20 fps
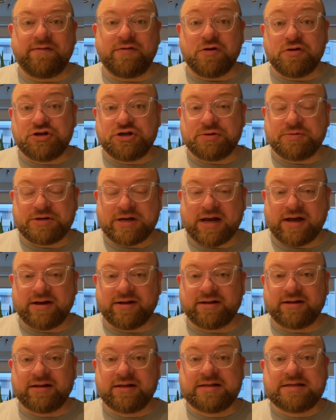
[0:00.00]
YouTube
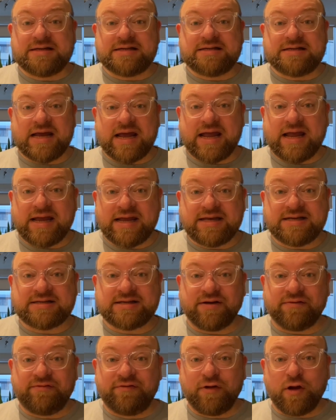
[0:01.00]
channel.
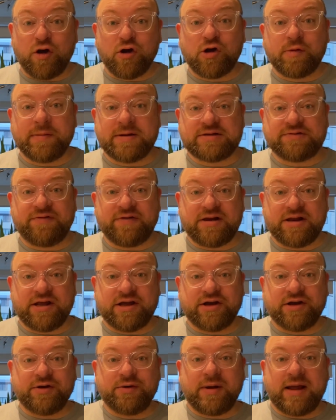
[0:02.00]
Today's Vlogmas
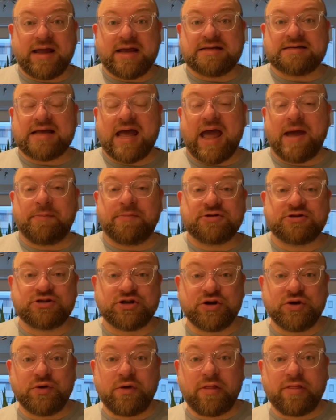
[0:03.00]
video is
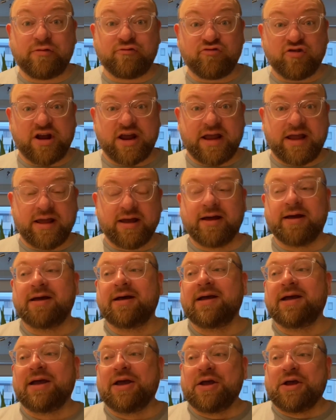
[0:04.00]
episode three.
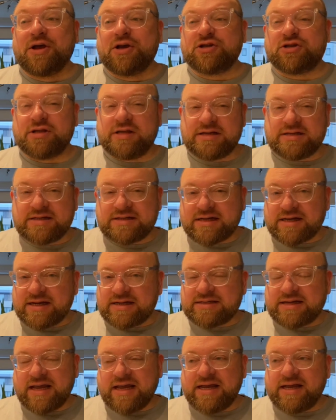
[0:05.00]
So this is going
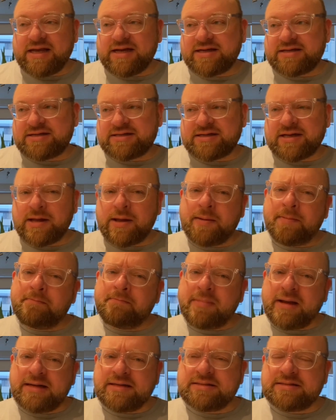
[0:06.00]
to take us
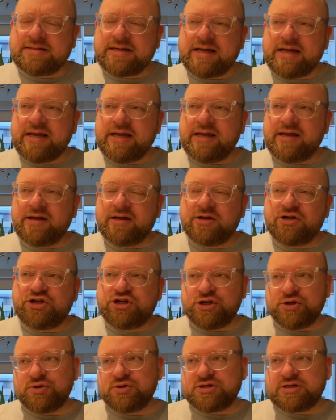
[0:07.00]
Monday,
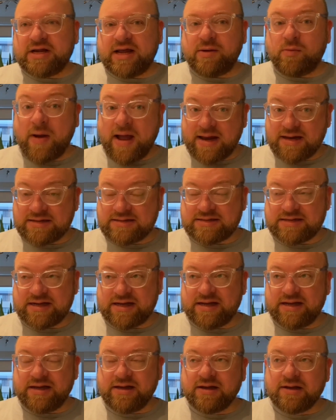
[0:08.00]
Tuesday,
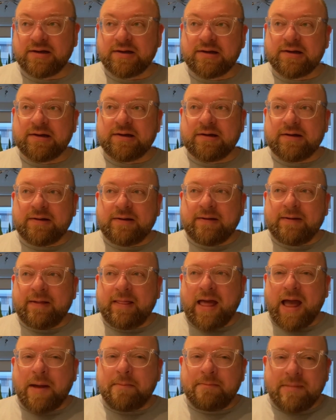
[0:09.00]
Wednesday,
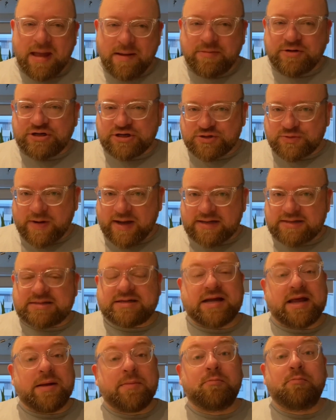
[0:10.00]
and maybe just
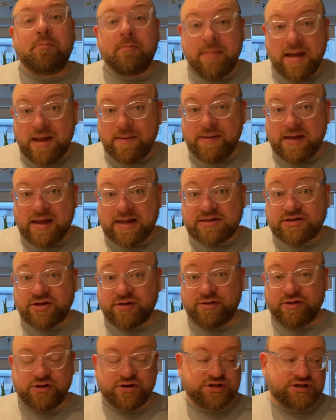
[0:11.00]
Wednesday, maybe into
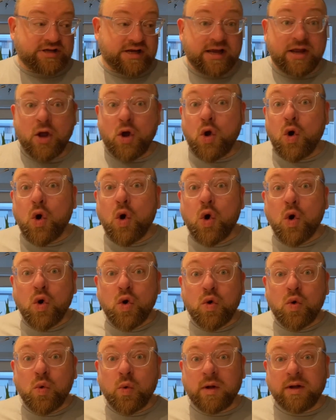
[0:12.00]
Thursday.
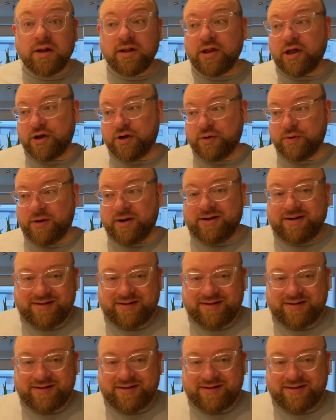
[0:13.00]
Who will know?